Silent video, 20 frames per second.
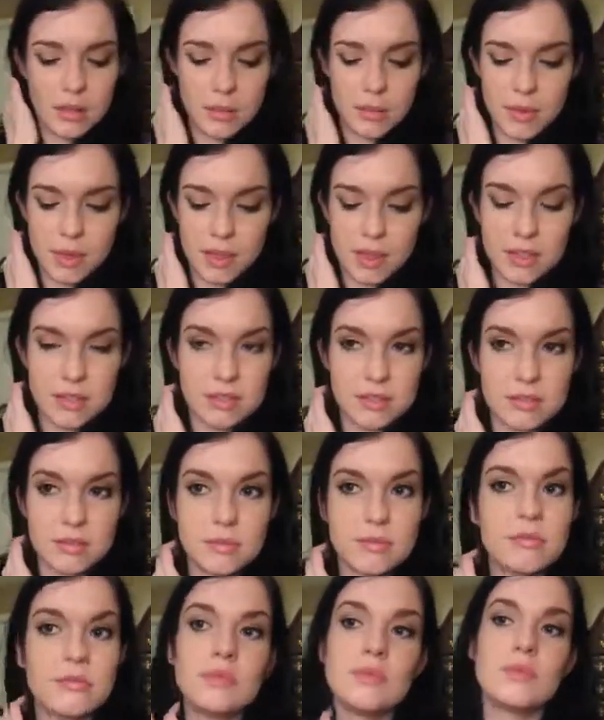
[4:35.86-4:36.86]
because
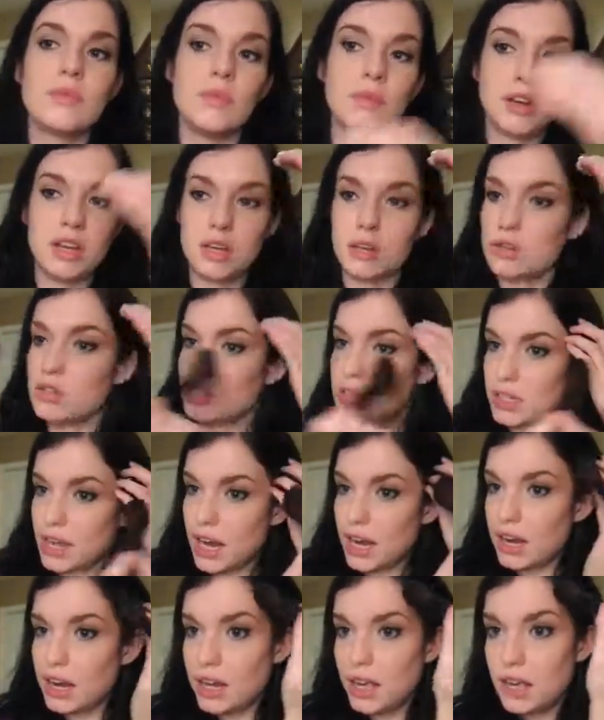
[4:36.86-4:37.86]
when you
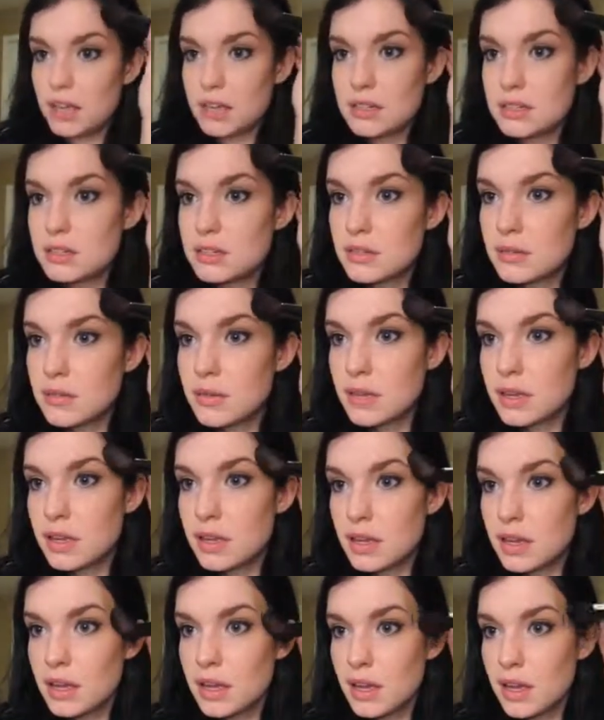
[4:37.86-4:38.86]
shade it,
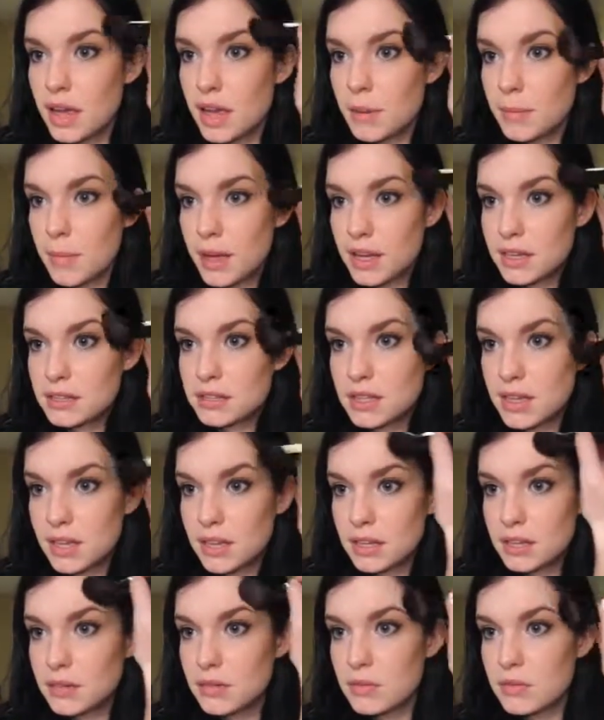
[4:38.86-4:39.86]
it makes
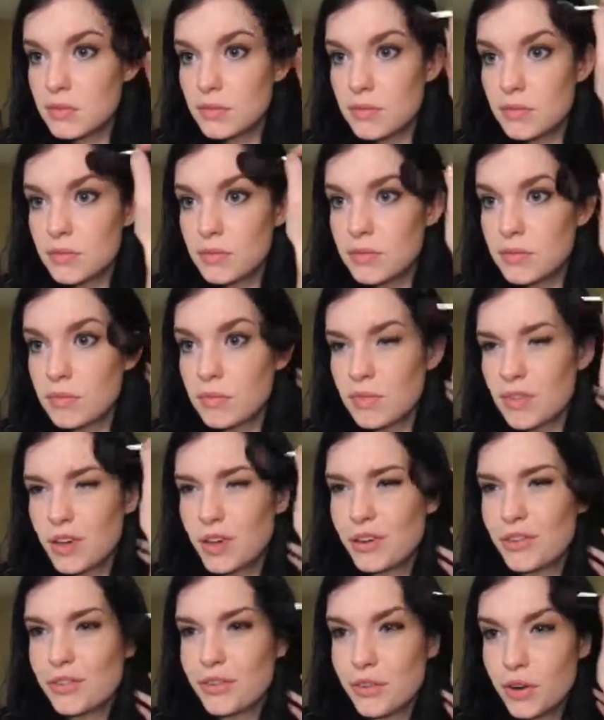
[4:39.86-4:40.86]
it
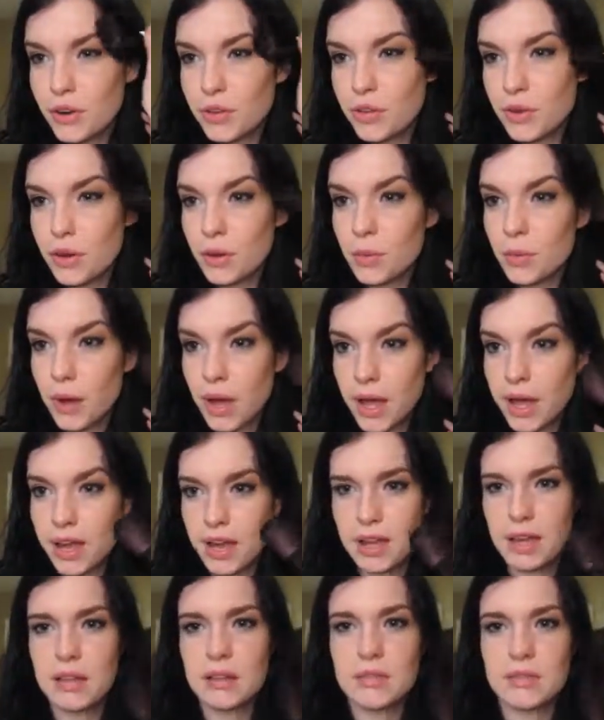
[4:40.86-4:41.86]
look further
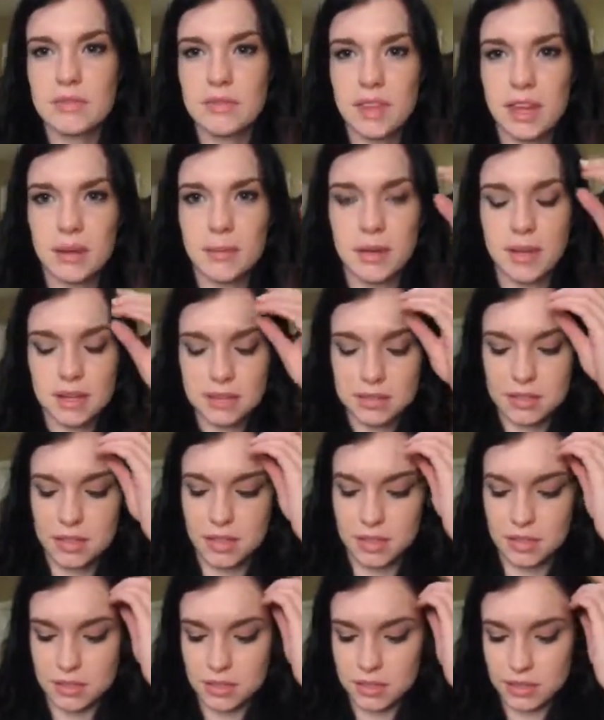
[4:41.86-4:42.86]
away, if that makes
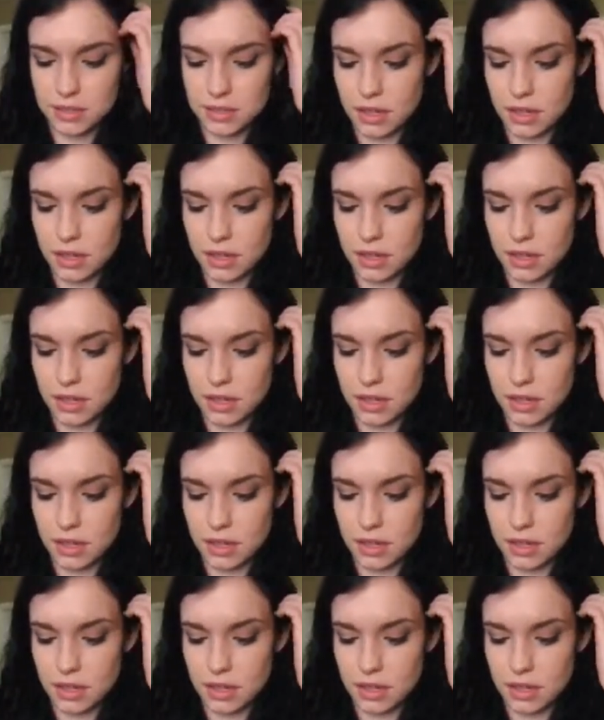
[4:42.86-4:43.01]
sense.